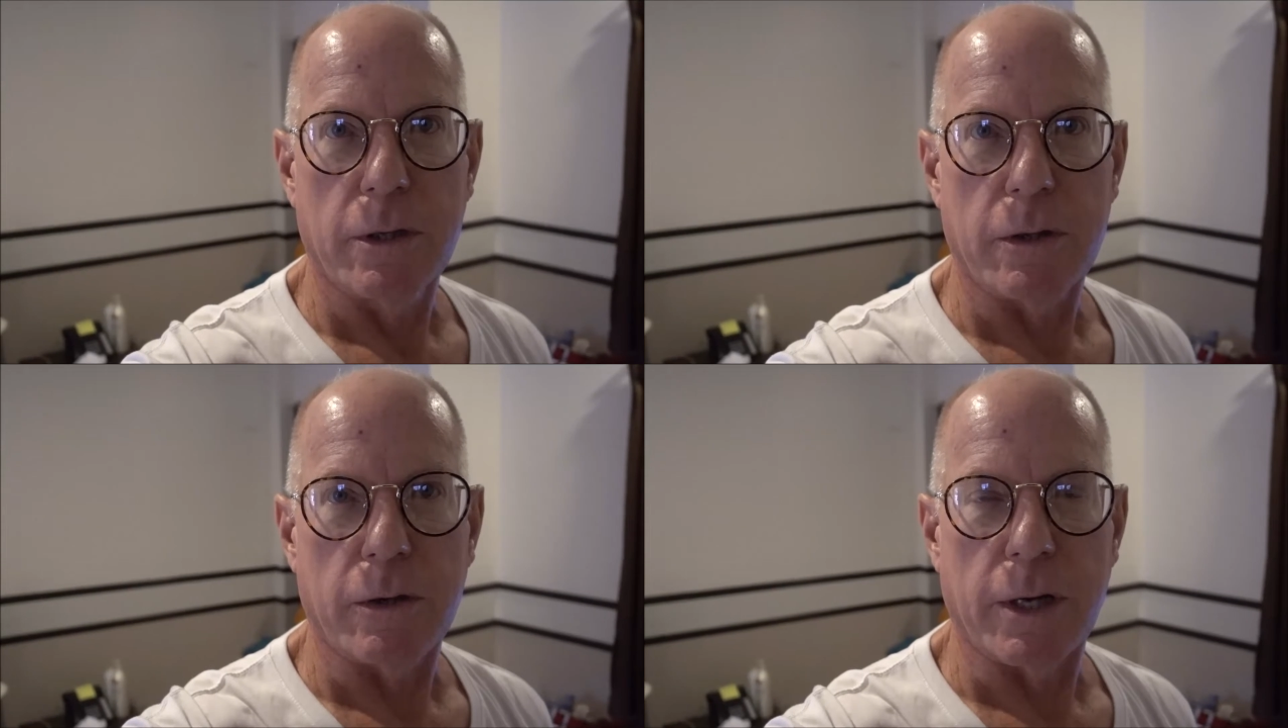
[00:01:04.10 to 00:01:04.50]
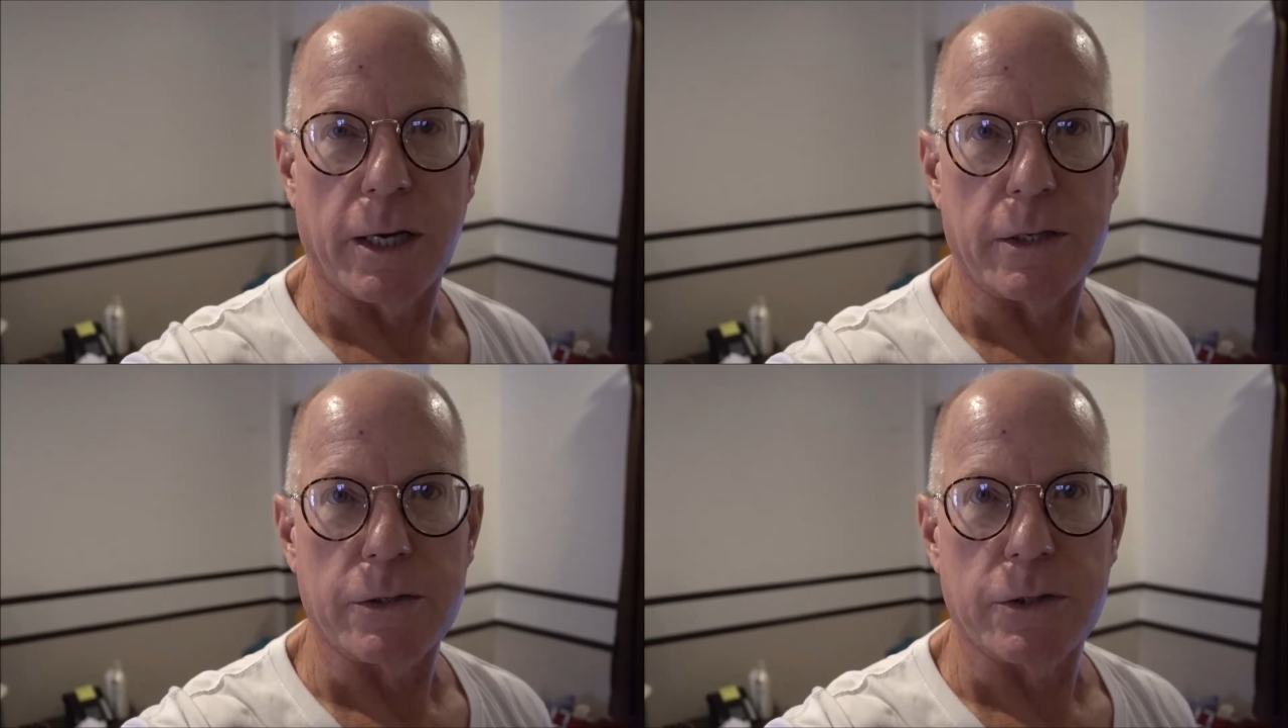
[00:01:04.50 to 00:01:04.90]
the
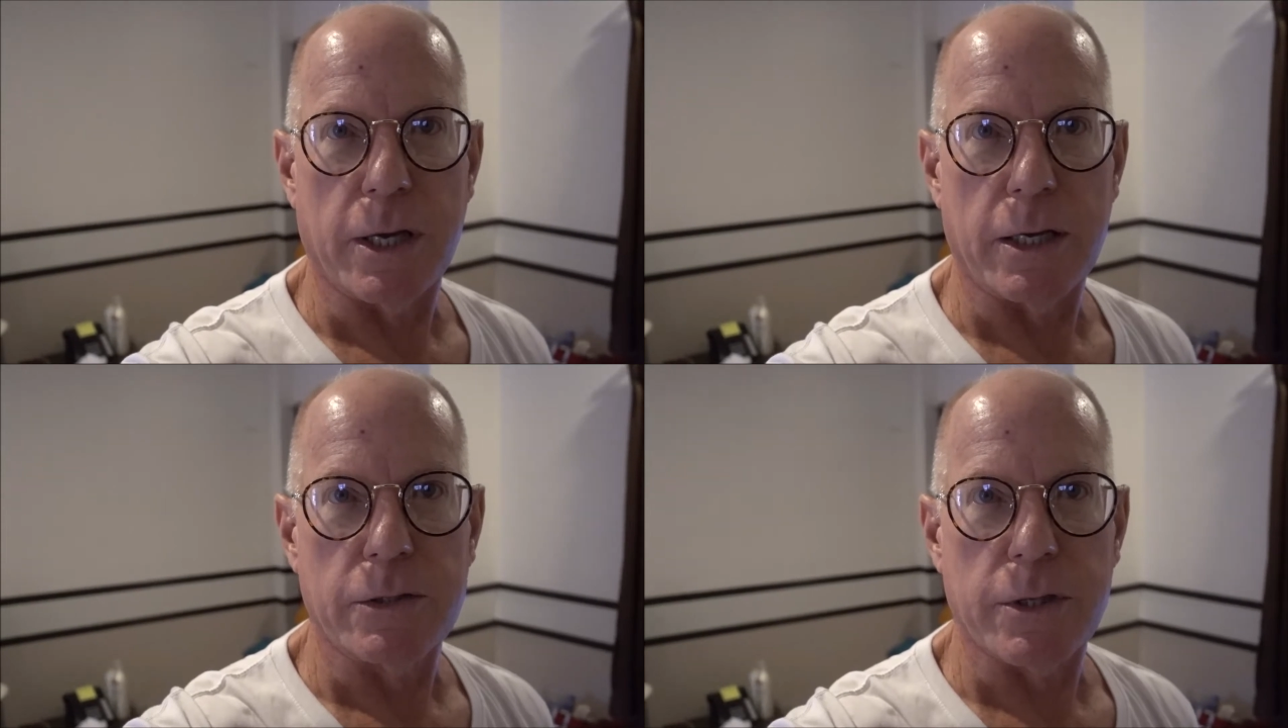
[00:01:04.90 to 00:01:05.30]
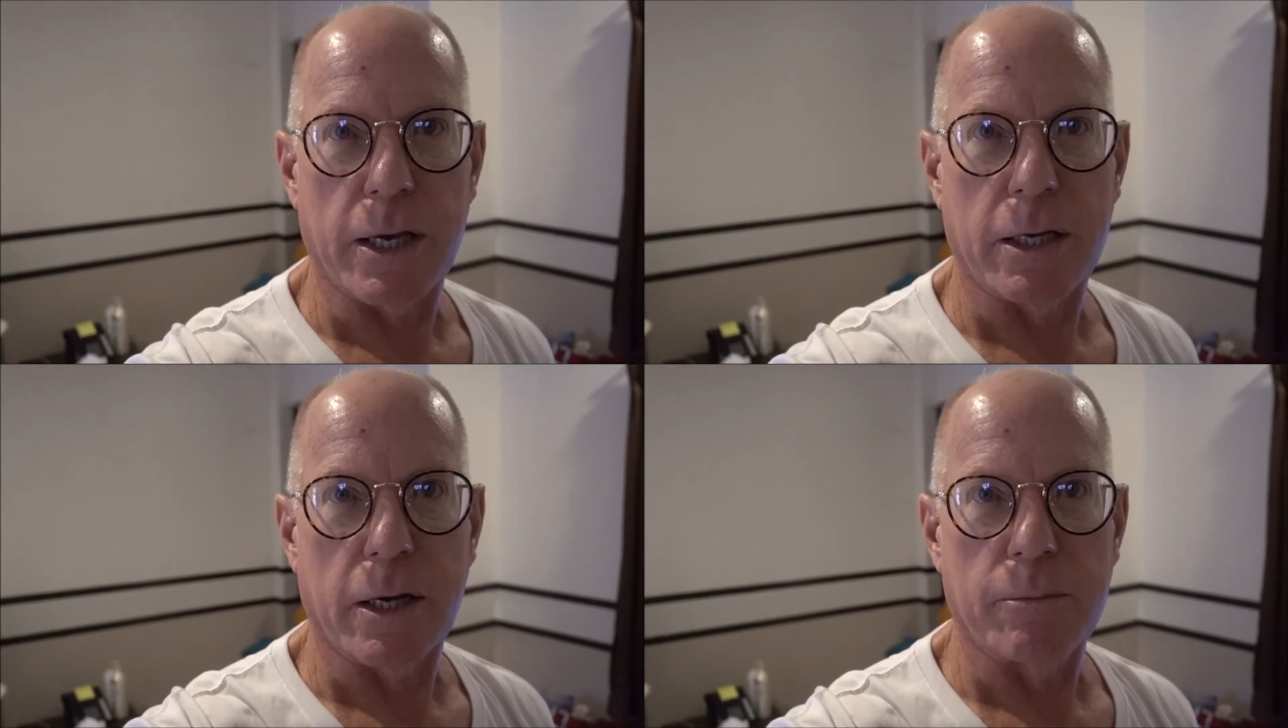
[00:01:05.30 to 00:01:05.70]
United States,
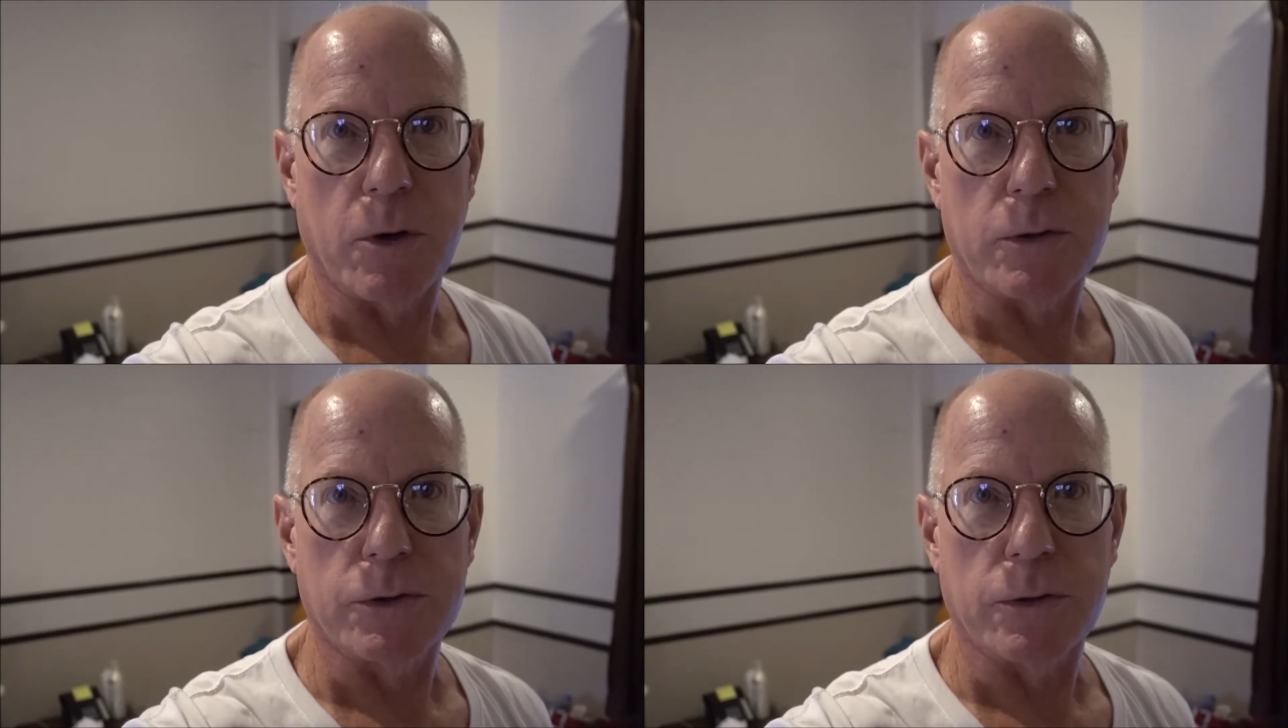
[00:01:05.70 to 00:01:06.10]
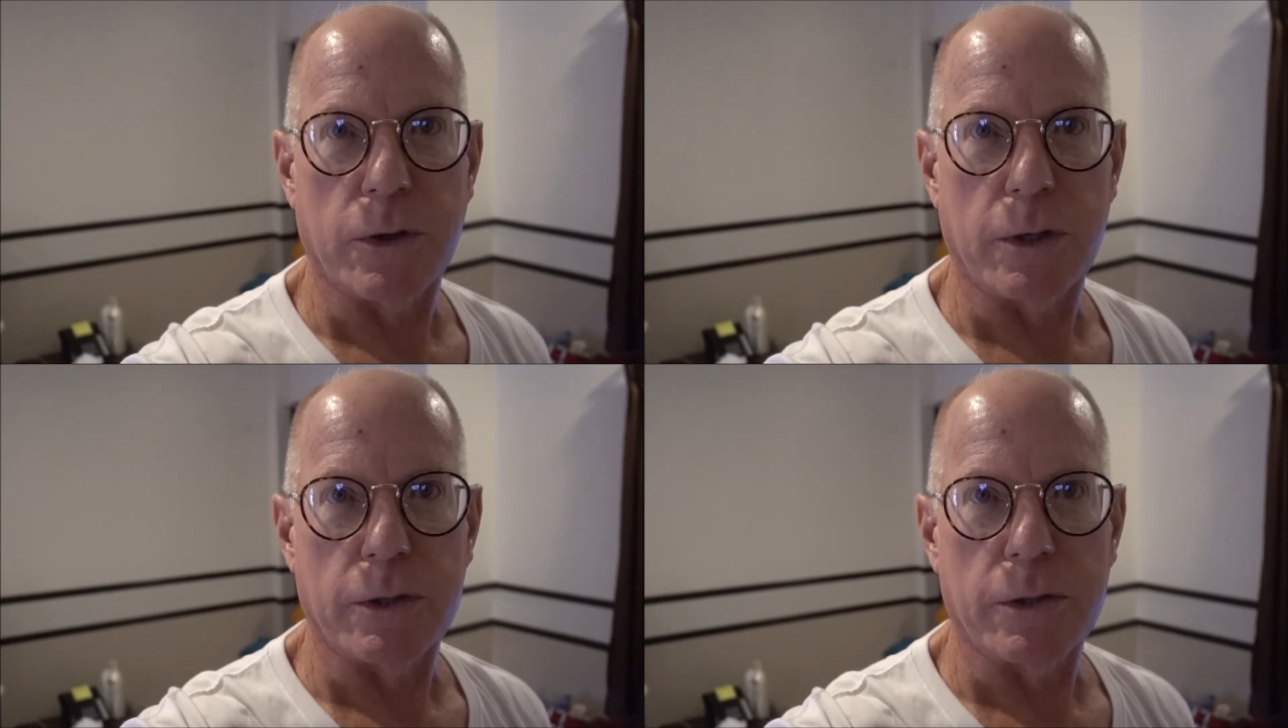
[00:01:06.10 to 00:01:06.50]
and I'm also
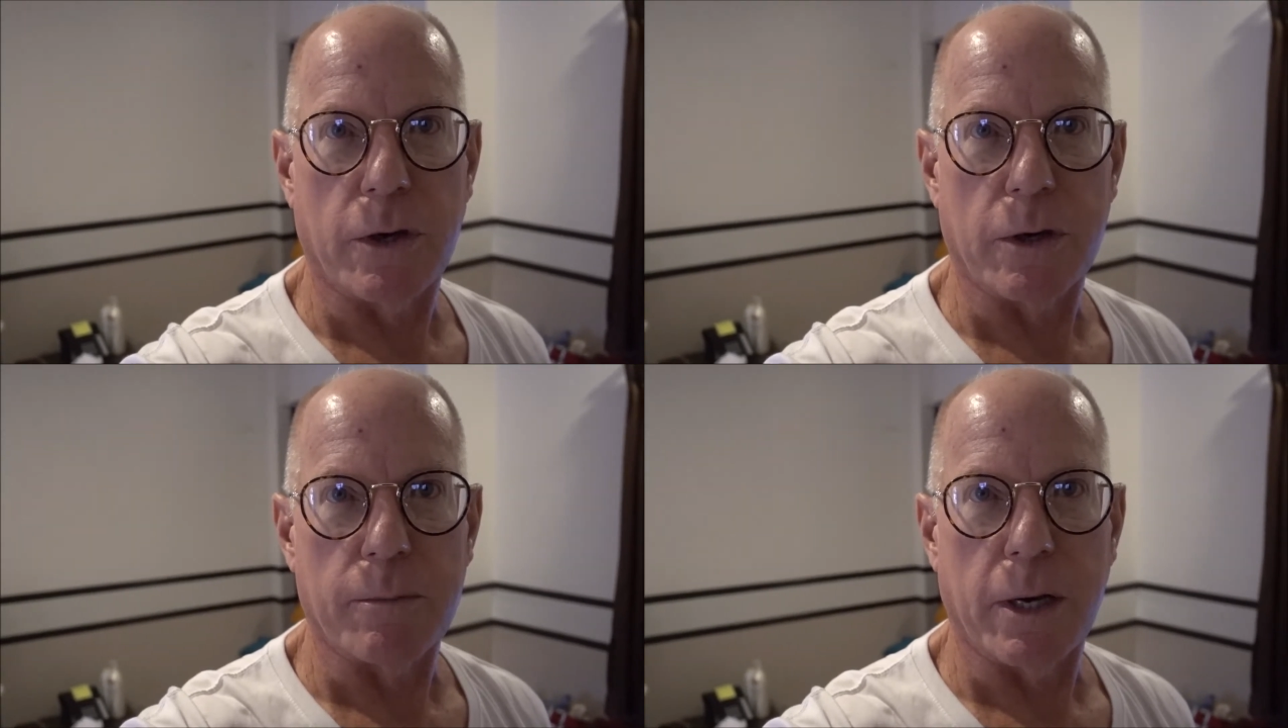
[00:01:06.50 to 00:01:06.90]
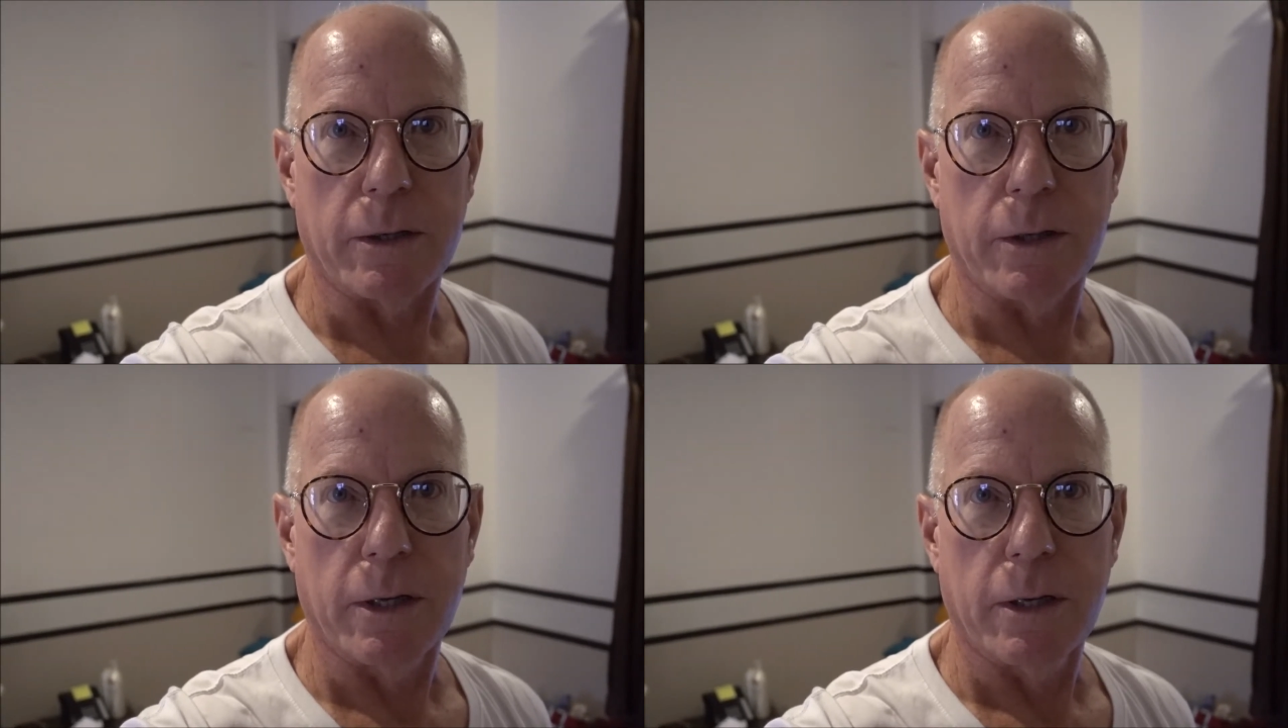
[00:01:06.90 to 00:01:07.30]
going to talk about